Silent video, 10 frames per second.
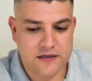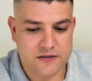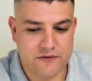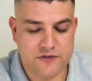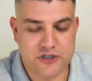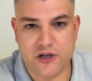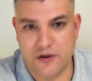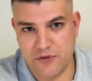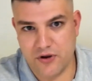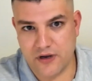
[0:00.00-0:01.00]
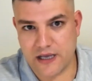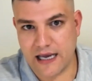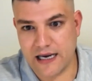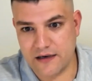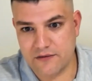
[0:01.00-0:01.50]
So we just
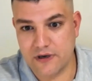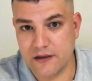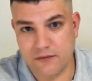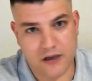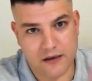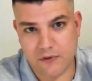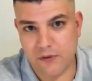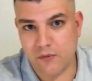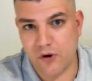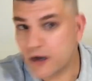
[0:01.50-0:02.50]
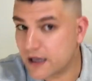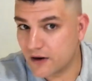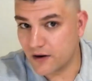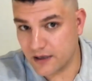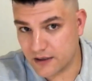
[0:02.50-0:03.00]
communicated really well, and we're working
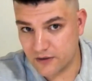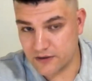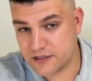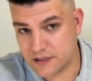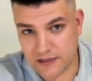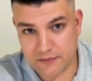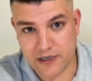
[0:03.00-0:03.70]
on it constantly.